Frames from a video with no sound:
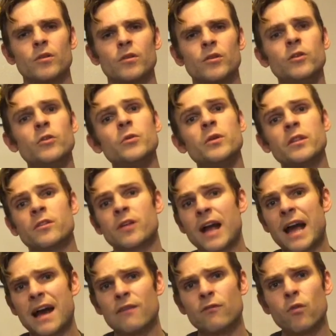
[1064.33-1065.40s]
You either
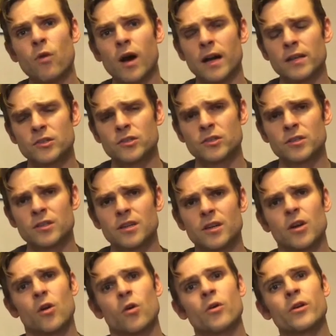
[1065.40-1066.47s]
have watched
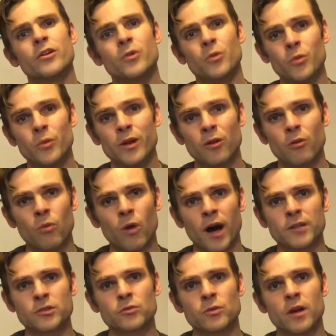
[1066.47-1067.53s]
or you will
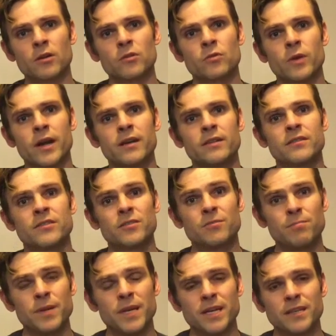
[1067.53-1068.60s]
watch Ronald Reagan's
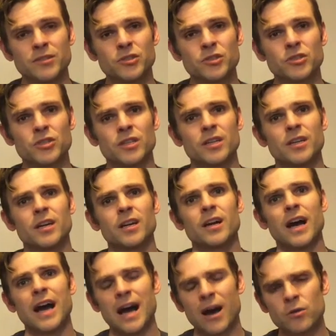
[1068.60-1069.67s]
speech
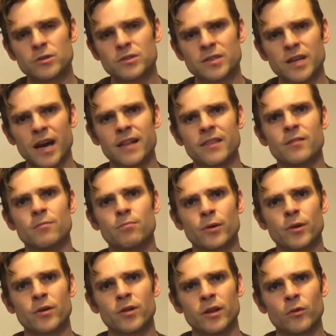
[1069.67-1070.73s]
outside the
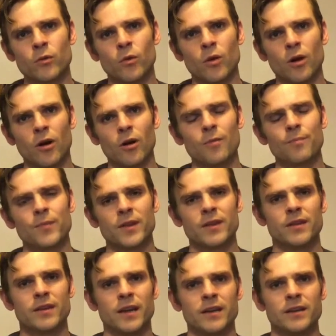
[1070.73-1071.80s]
Berlin Wall in
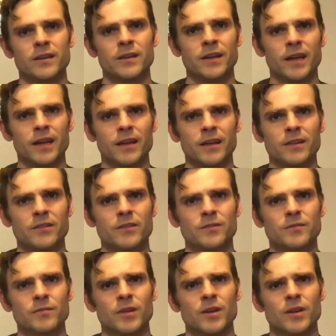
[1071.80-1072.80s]
the 1980s.